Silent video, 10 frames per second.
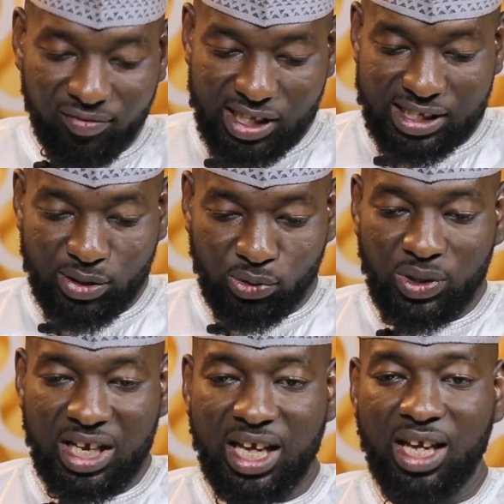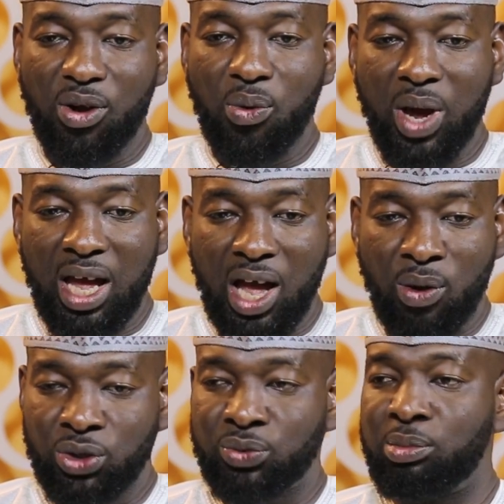Even till today, where I
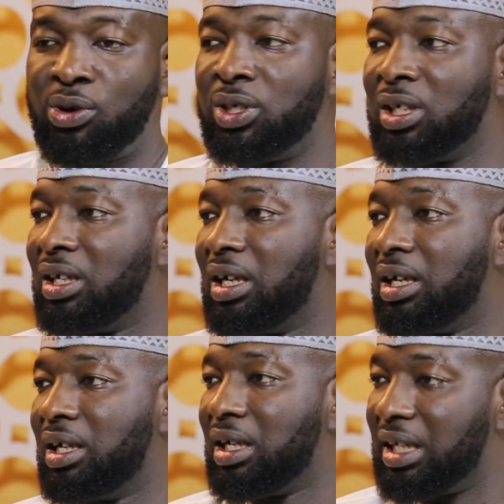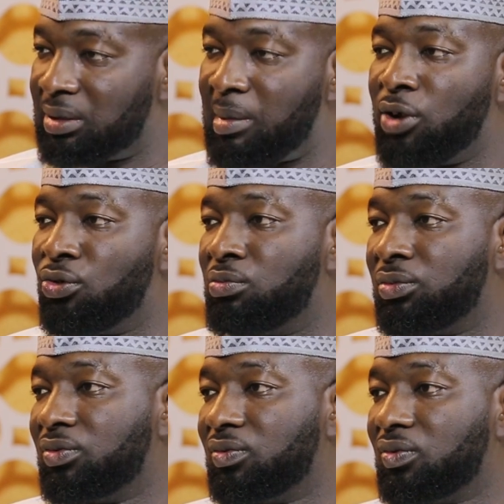was born is my room.
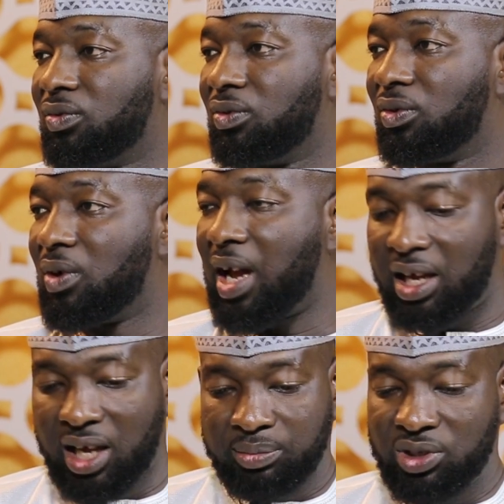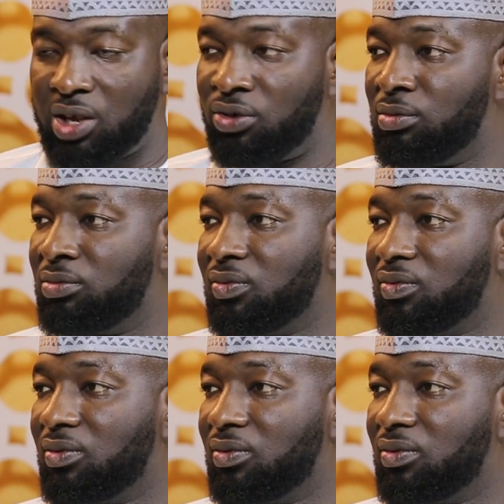I kept the room.